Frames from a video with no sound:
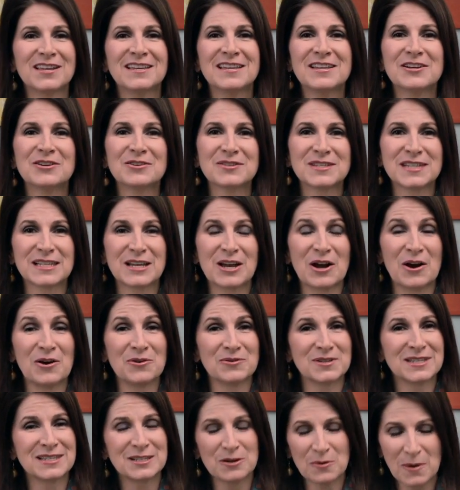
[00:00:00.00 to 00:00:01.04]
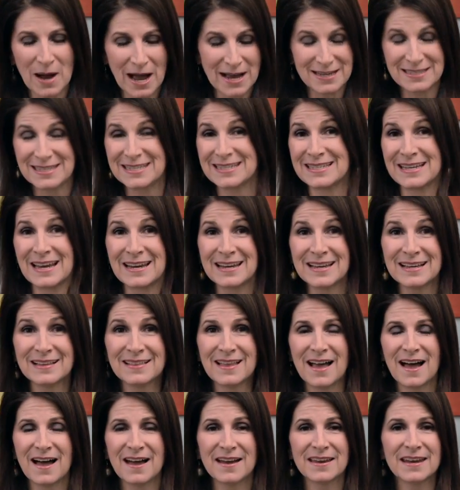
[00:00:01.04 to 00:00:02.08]
years ago, so I study a
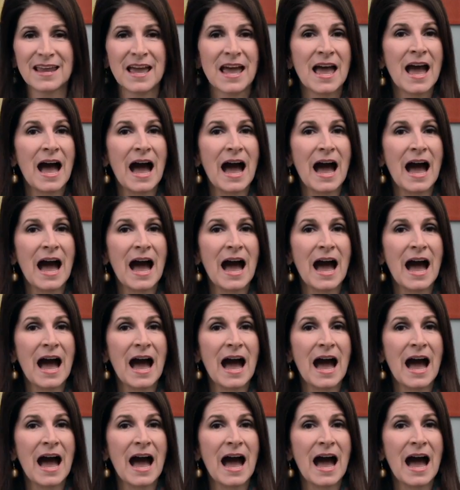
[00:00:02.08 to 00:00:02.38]
lot,